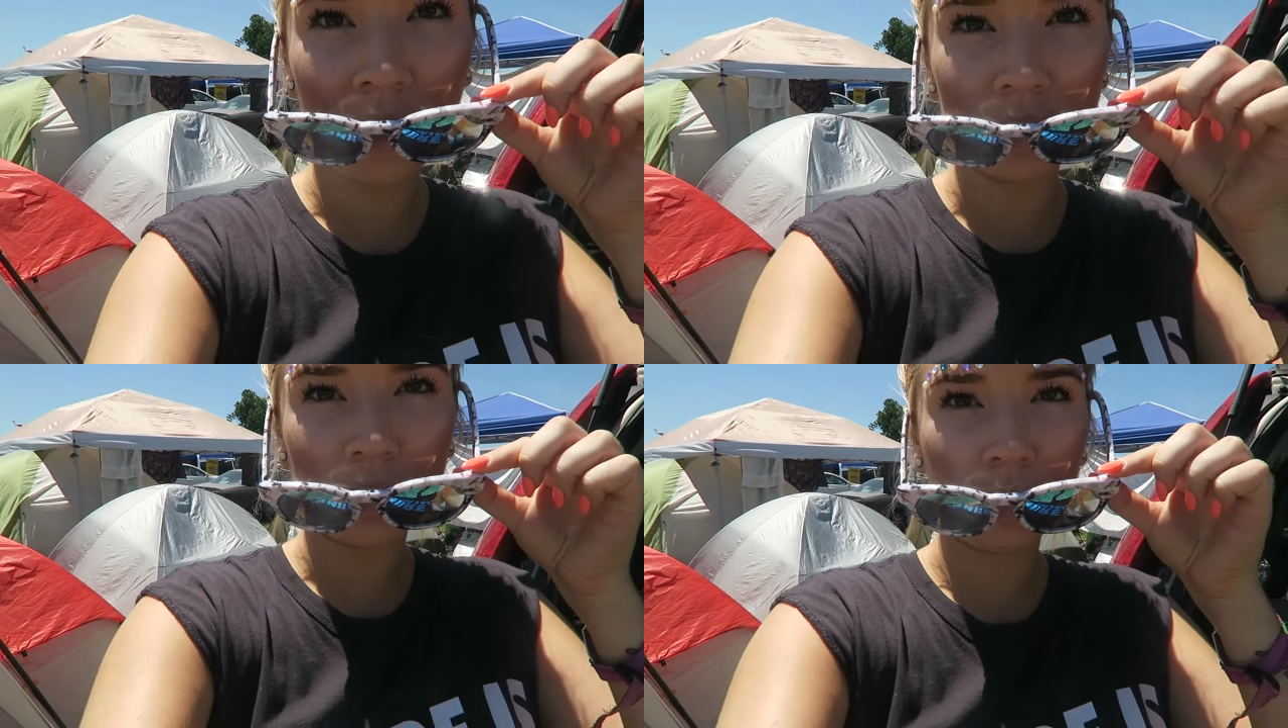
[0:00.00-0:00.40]

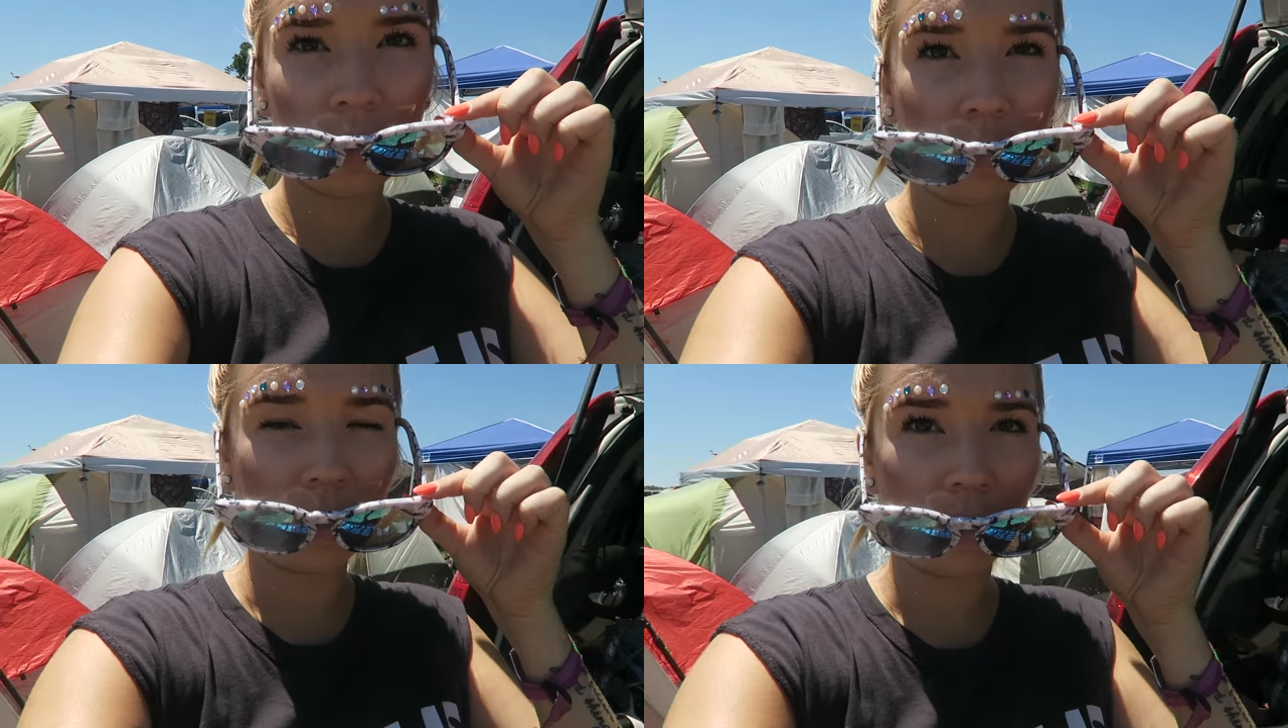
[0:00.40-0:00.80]
I didn't
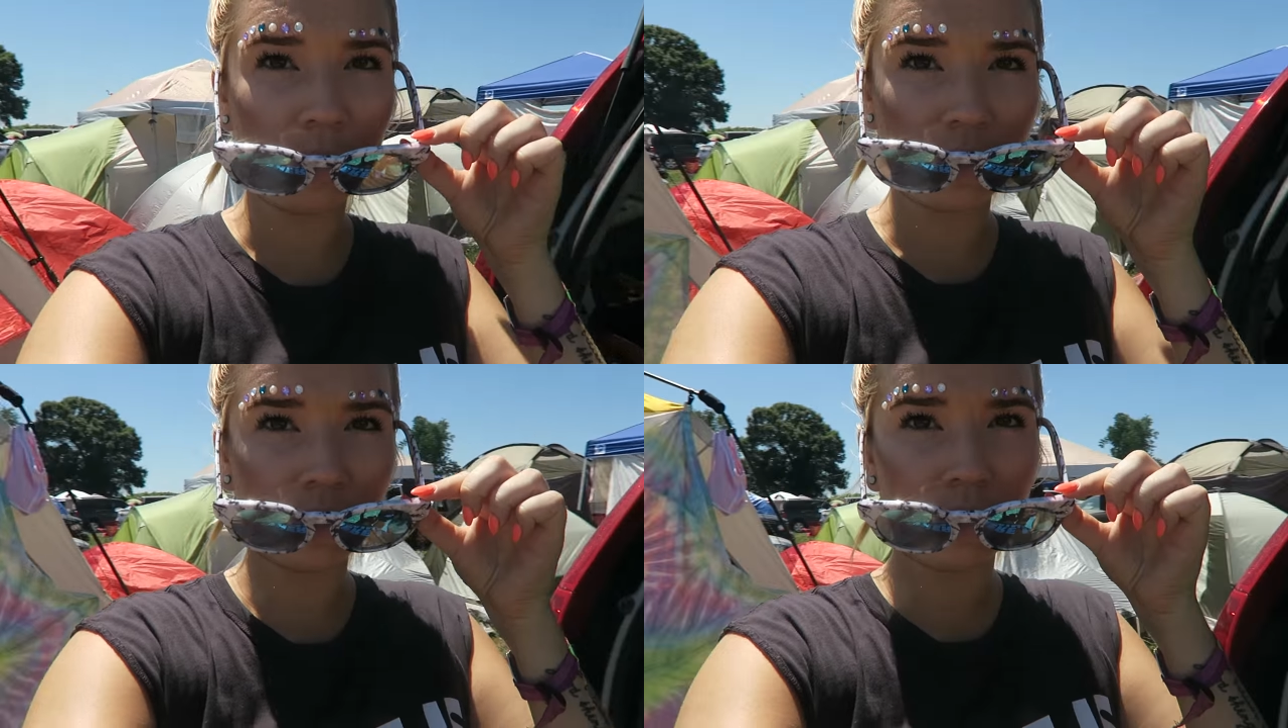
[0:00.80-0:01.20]
wear
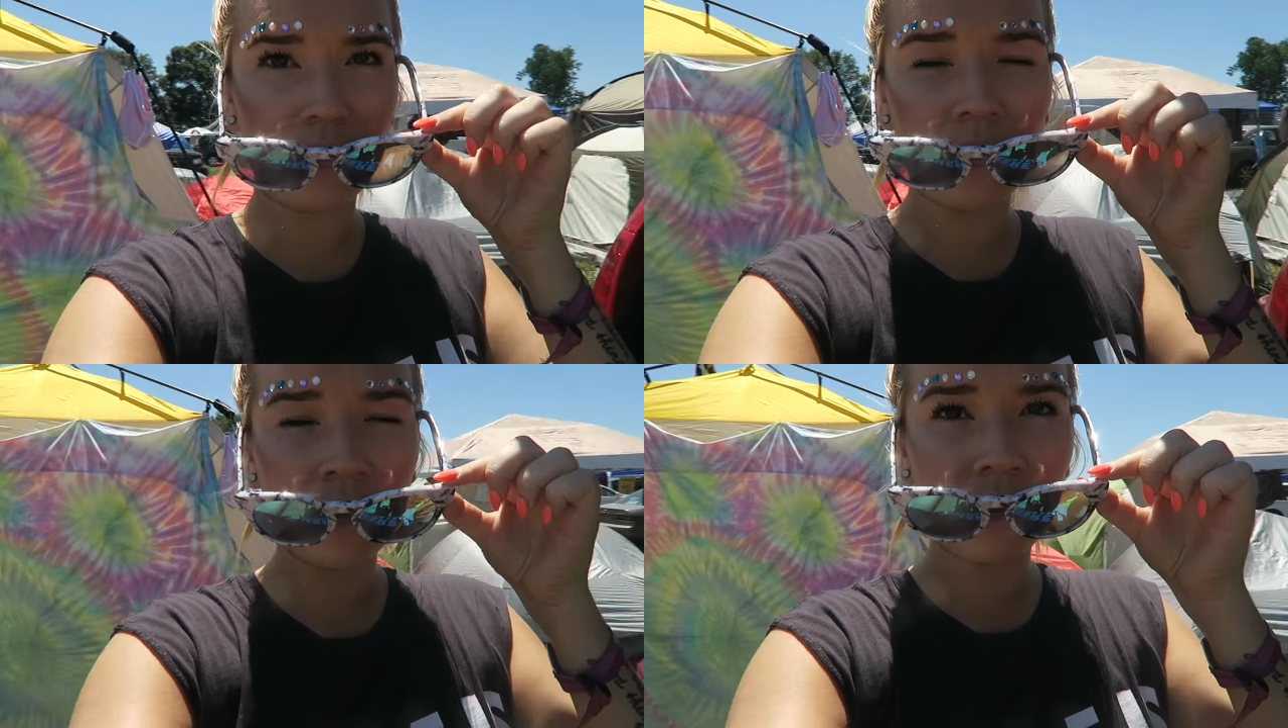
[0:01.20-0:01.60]
makeup
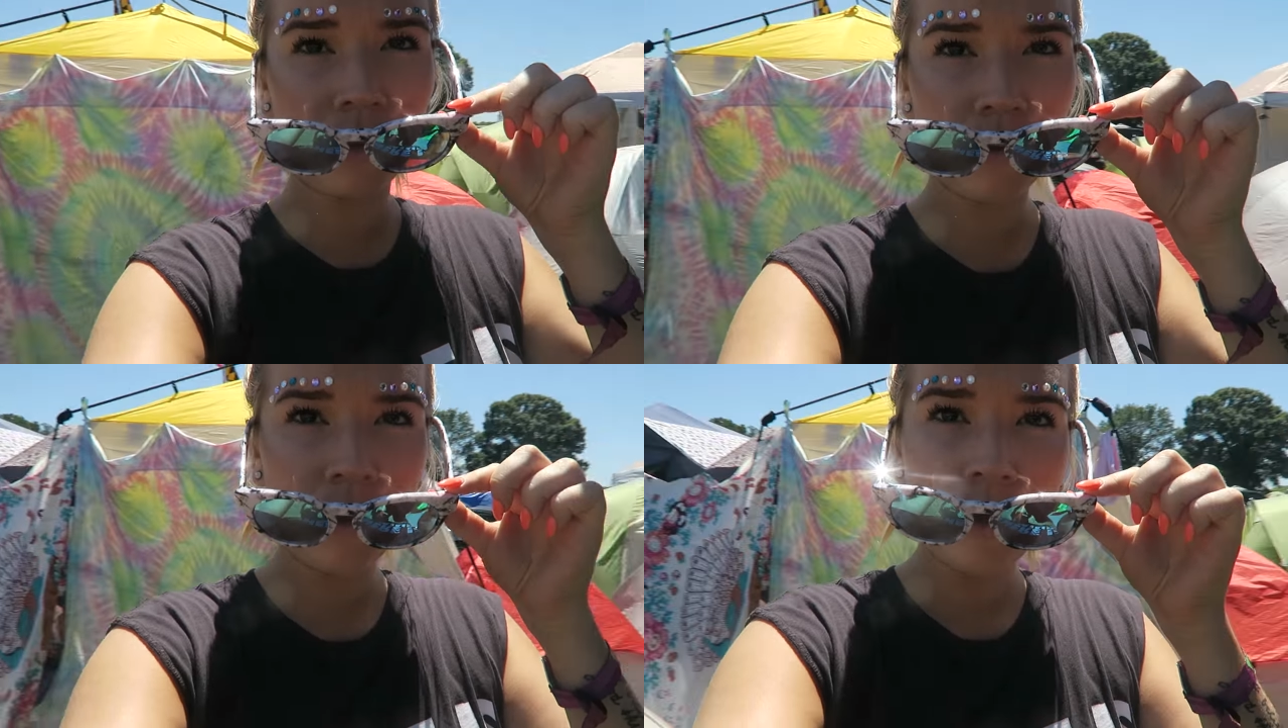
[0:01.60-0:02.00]
yesterday
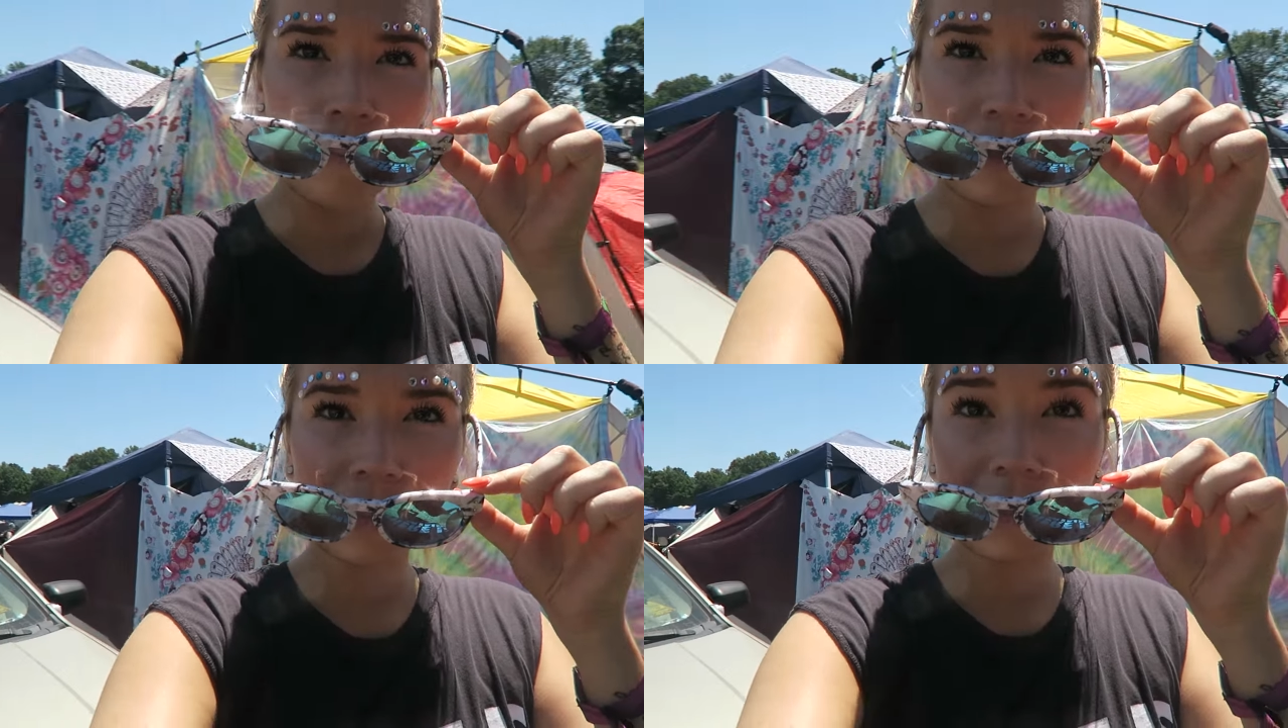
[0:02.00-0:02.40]

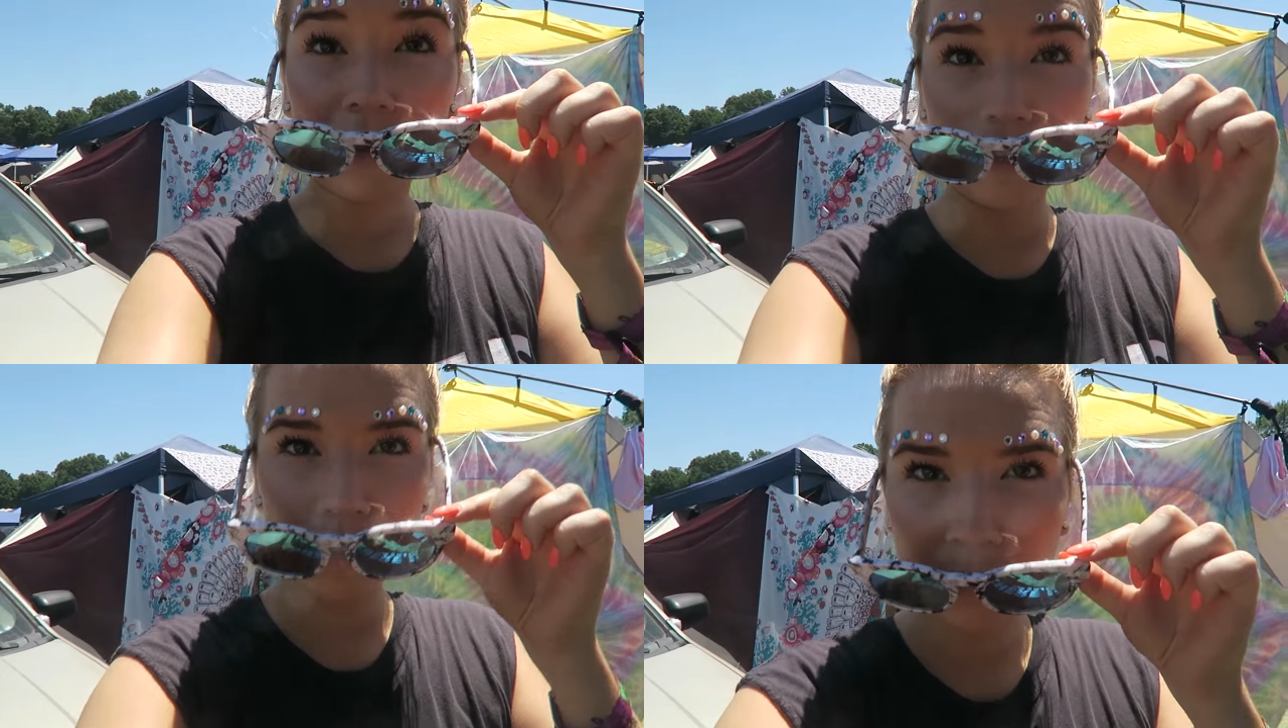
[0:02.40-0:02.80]
but this is
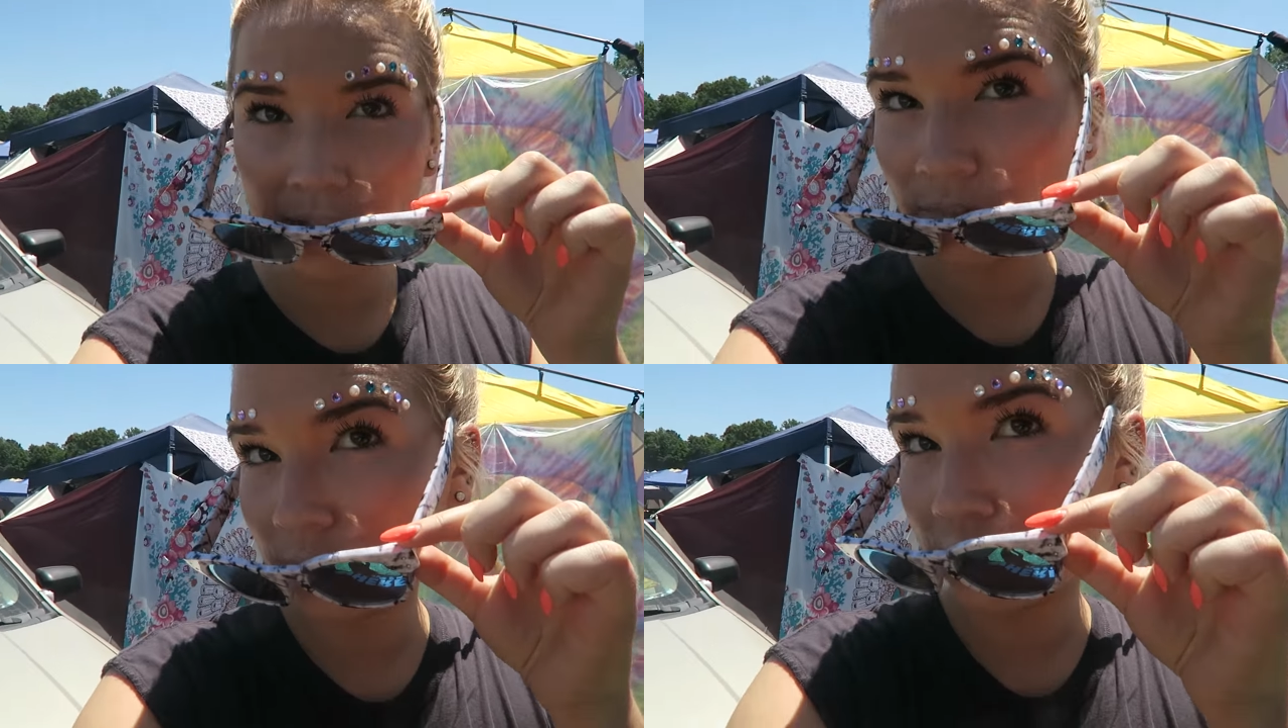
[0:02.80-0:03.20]
how I did
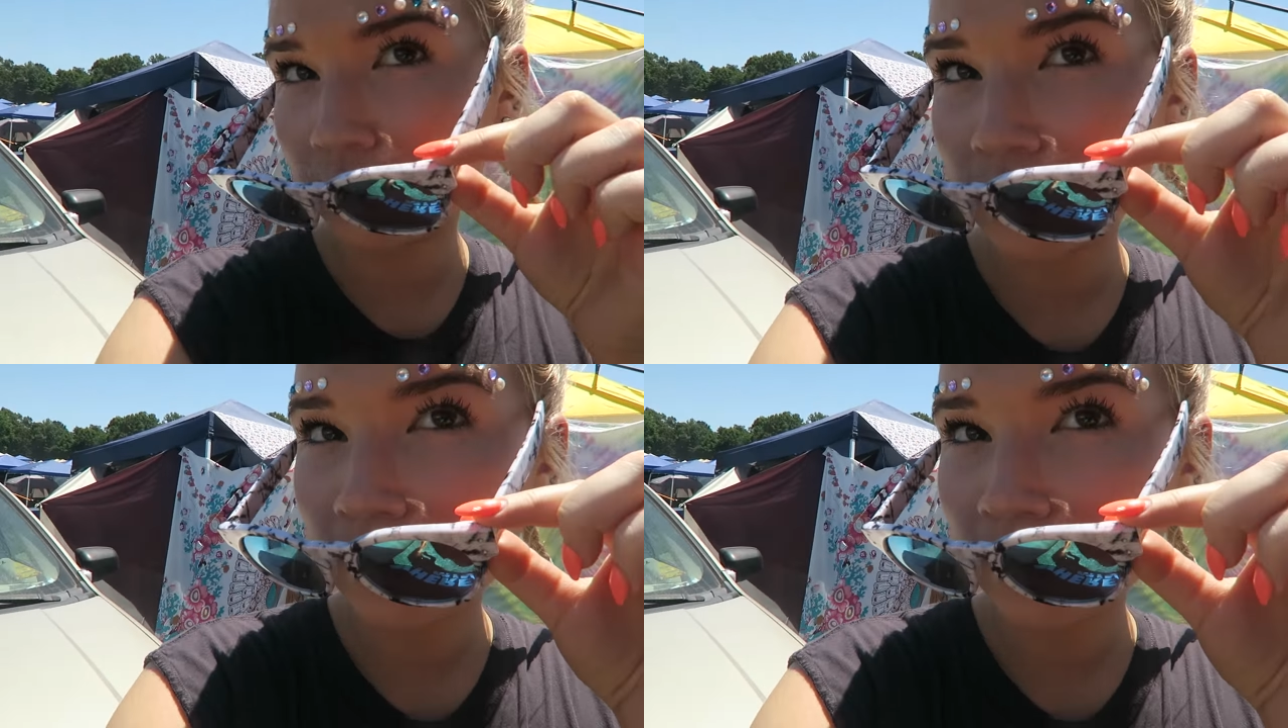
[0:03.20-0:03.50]
my jewels for